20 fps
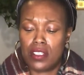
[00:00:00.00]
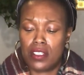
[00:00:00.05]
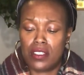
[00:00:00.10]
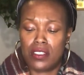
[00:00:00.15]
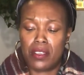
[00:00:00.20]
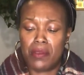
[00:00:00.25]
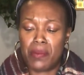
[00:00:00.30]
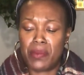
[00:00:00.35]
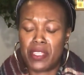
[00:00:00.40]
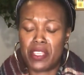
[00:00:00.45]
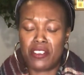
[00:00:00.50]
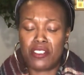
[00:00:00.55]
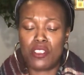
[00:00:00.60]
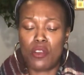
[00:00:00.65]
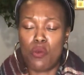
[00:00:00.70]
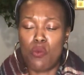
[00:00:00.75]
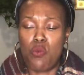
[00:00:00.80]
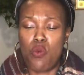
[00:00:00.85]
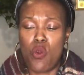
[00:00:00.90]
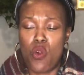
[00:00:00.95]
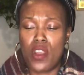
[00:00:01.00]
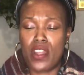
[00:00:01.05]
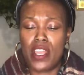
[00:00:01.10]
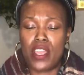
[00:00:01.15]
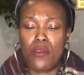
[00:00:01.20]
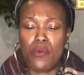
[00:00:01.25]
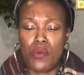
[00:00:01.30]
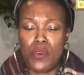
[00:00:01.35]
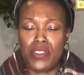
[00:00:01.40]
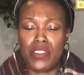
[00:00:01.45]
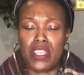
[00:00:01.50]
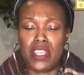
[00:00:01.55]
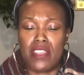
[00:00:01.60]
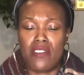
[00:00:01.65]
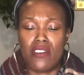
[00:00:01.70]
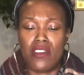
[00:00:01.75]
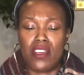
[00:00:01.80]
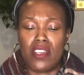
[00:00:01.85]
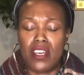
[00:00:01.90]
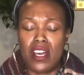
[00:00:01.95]
There's a warning with
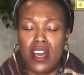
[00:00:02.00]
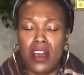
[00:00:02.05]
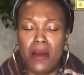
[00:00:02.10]
either